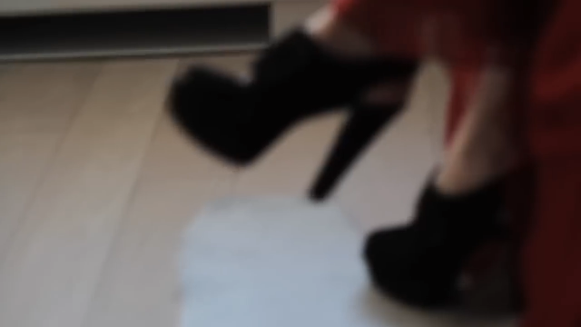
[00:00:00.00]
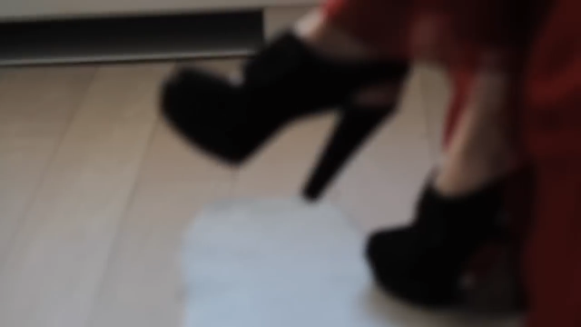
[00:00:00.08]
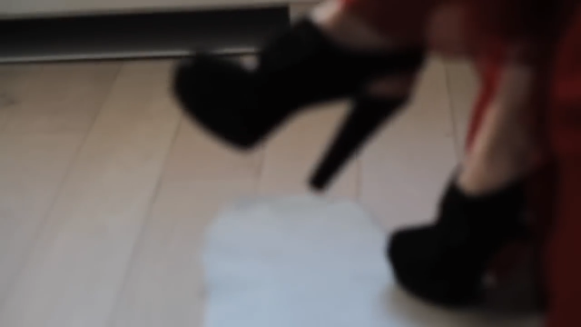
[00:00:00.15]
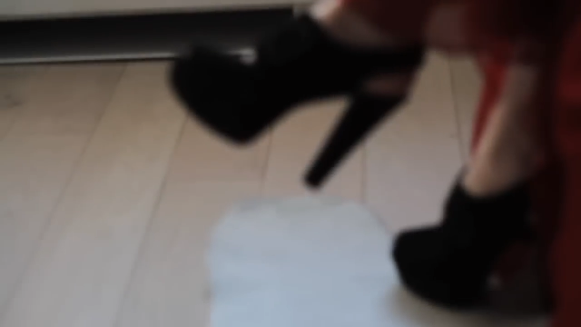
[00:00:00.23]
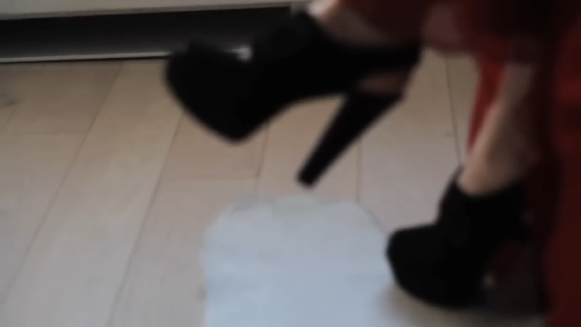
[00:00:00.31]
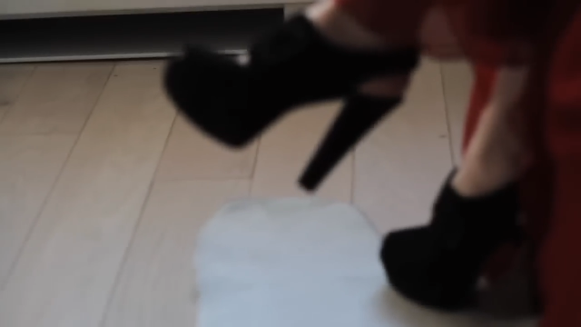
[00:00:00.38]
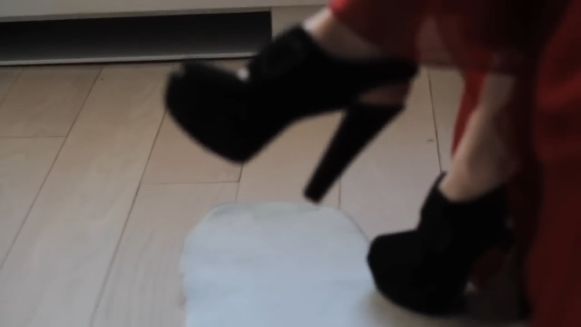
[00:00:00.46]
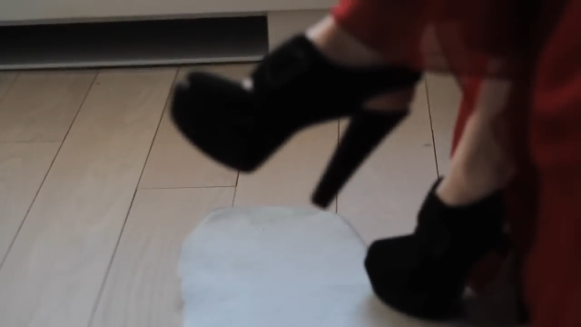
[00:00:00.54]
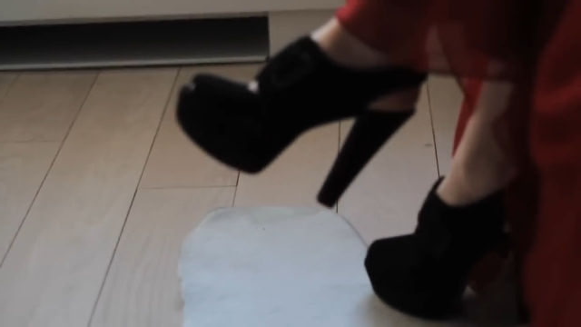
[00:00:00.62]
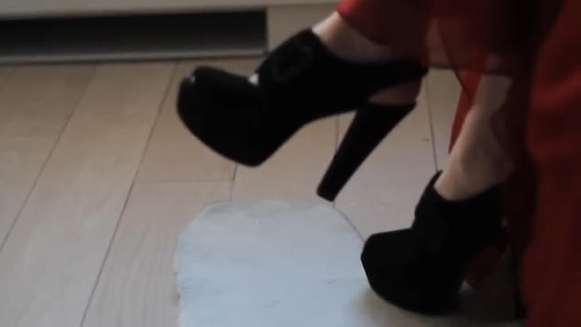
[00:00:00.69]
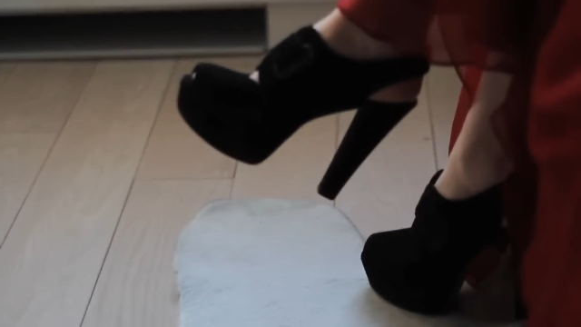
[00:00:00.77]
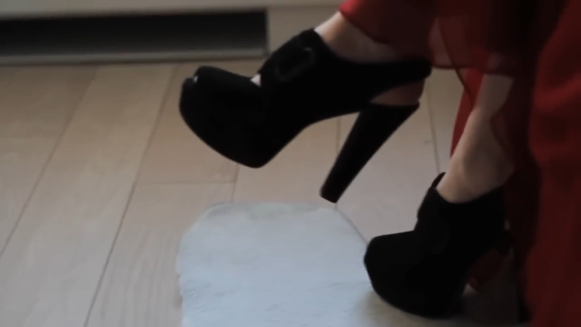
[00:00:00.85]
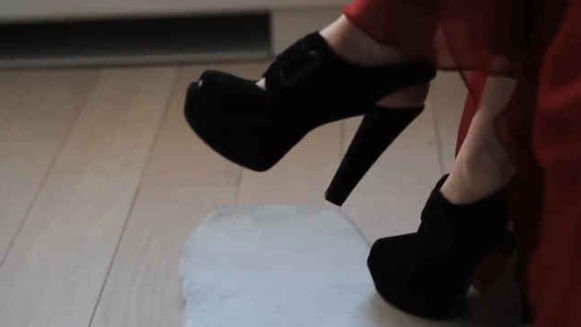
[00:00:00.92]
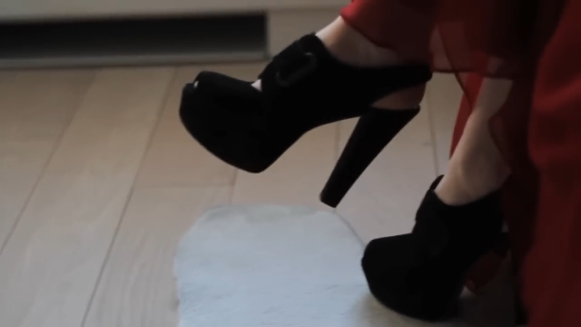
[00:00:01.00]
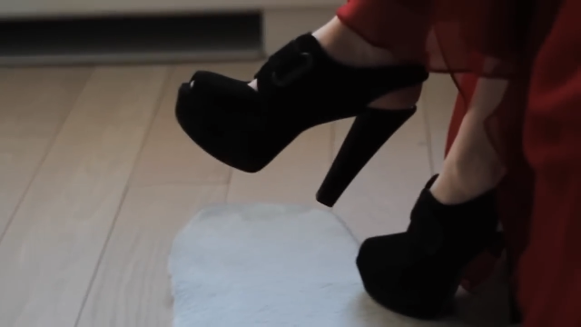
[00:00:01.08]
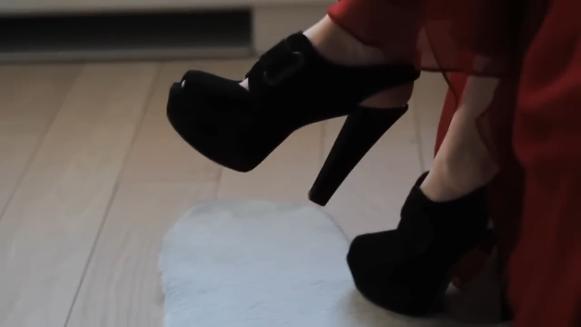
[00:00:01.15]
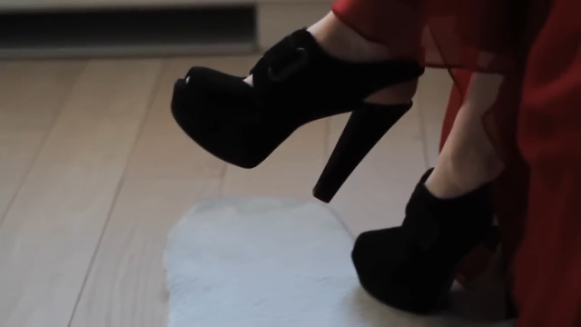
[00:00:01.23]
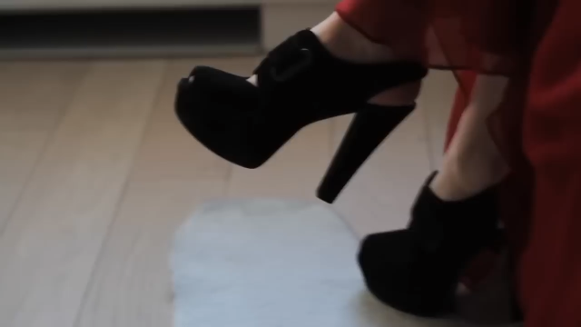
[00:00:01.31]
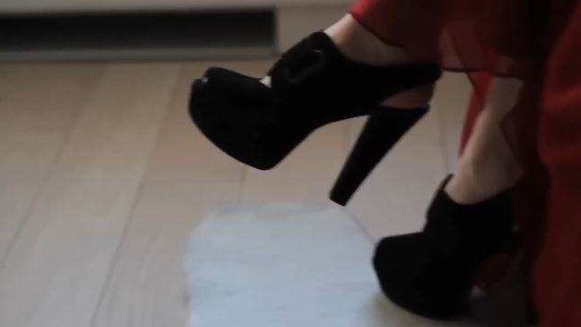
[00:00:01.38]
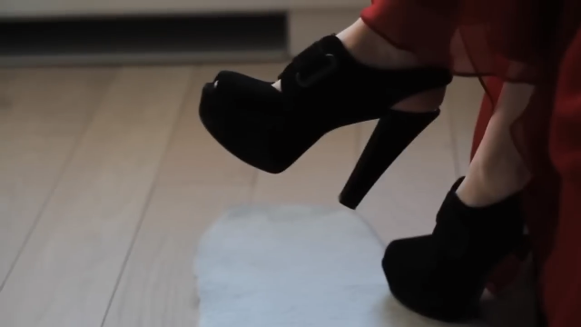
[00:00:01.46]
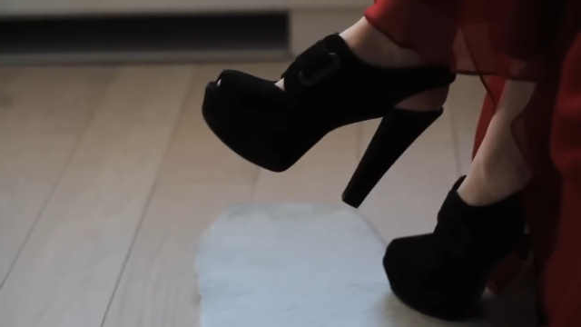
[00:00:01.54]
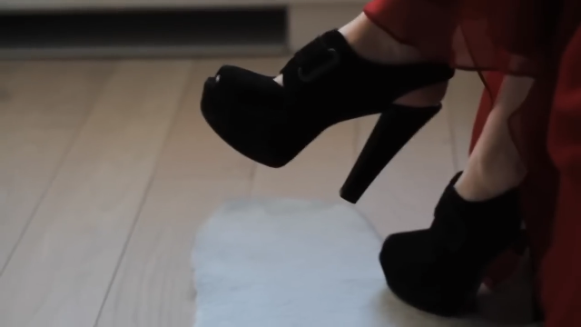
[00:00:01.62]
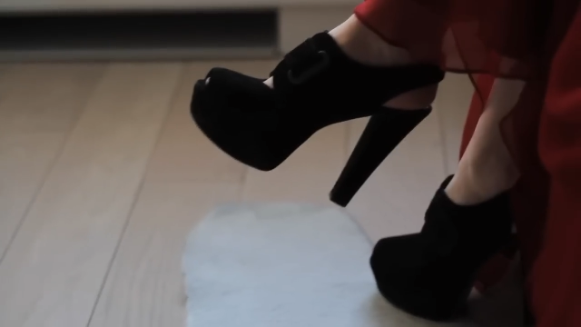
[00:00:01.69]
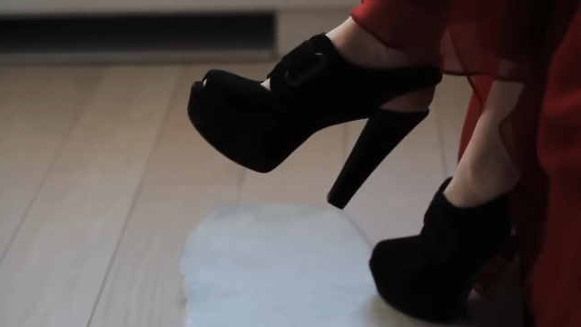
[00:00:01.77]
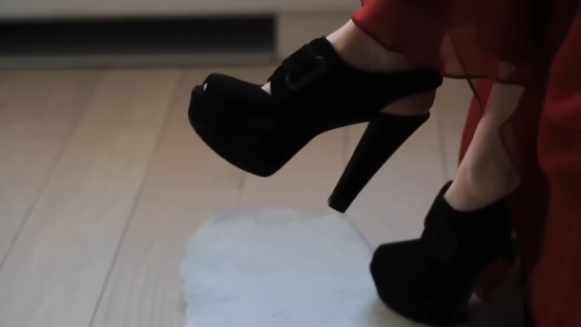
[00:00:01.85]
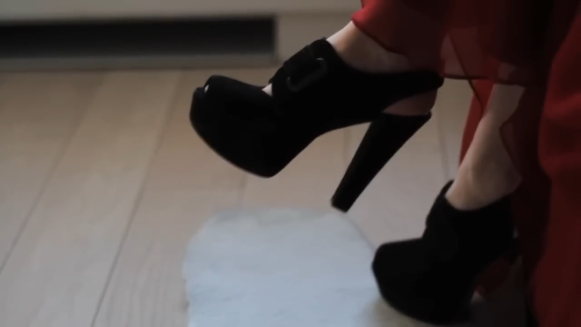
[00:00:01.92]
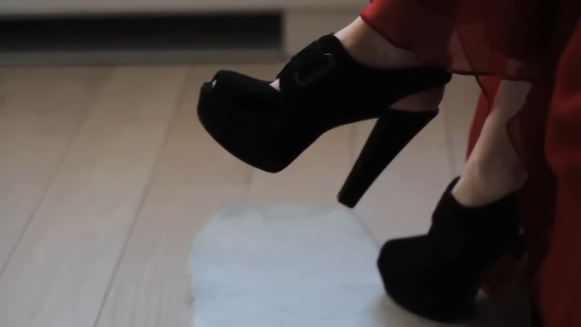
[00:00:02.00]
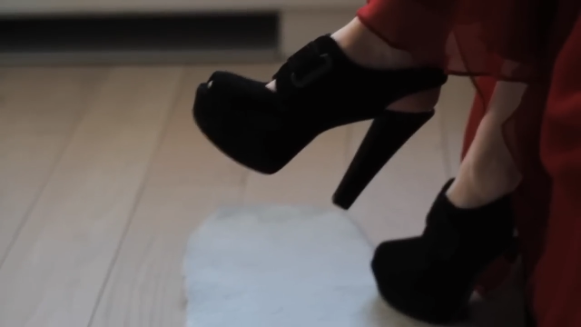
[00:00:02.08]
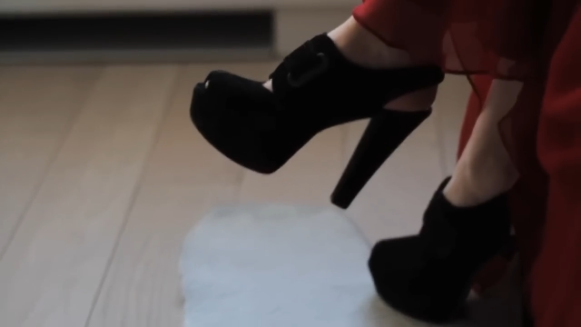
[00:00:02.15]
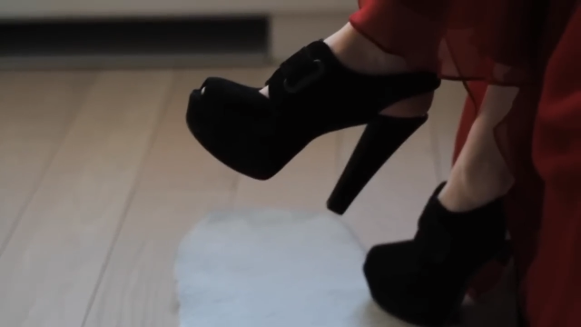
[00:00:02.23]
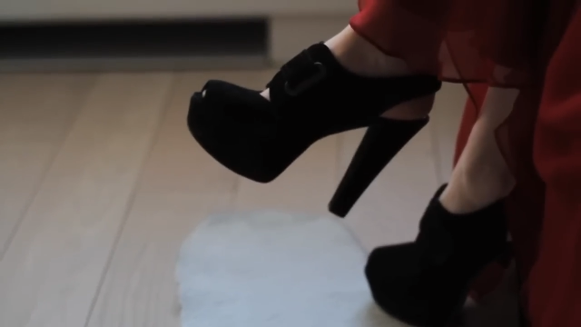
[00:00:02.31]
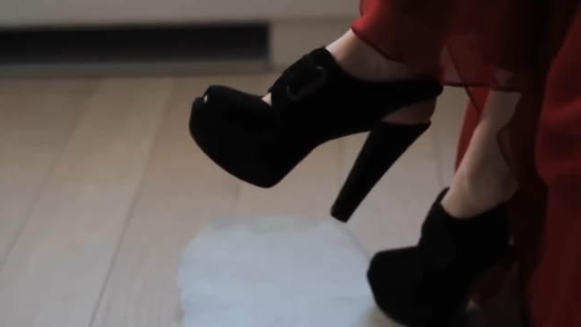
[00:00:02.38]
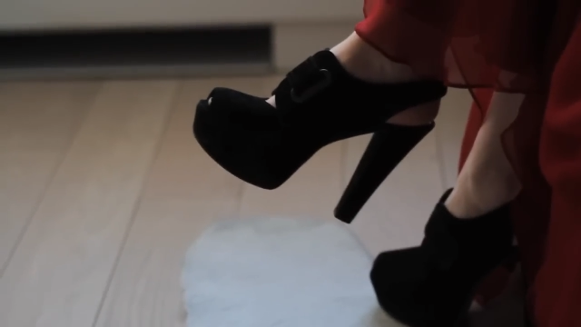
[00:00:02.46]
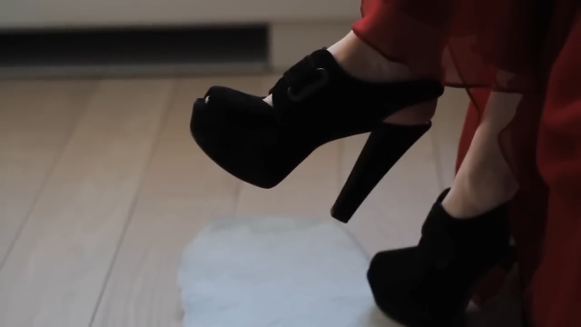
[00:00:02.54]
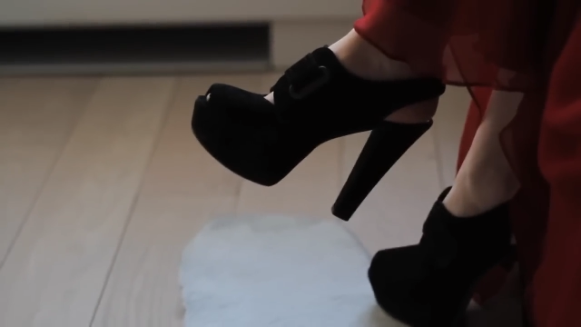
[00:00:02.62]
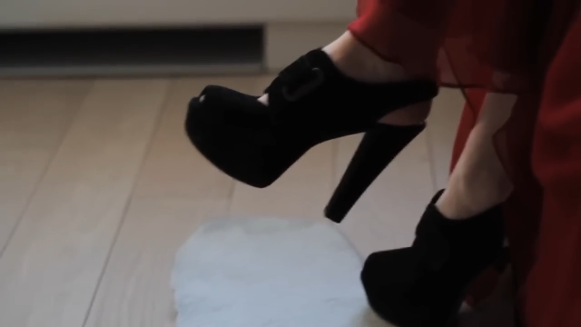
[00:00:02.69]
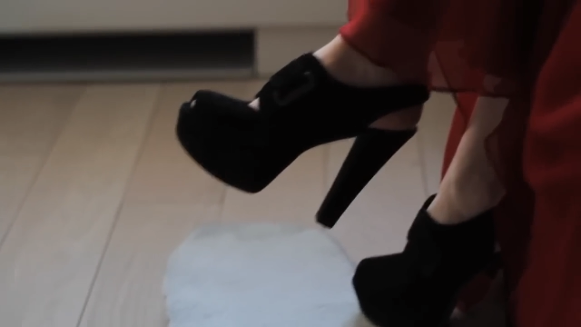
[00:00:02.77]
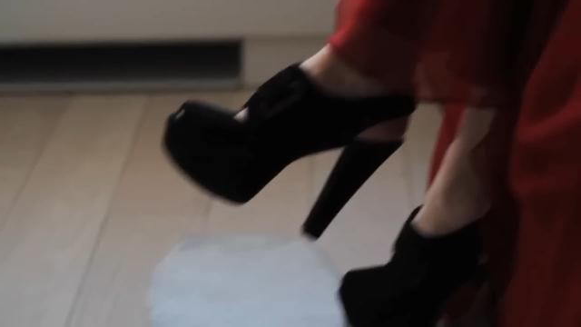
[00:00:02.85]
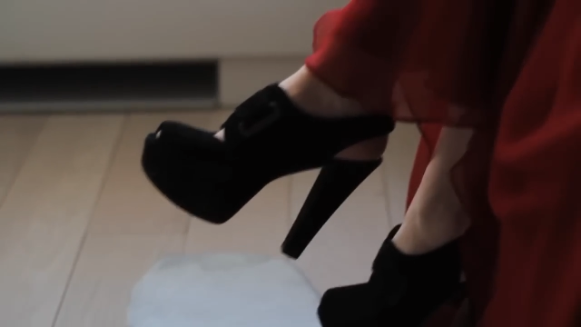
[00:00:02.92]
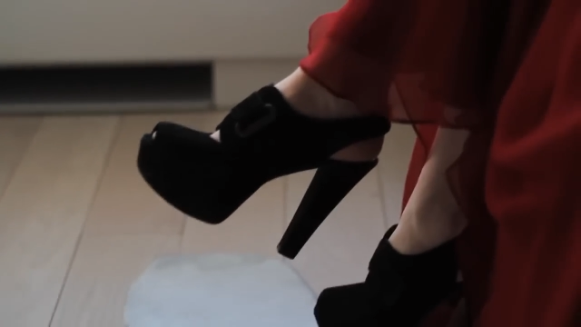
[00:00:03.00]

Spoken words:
Nobody's mouth can be seen.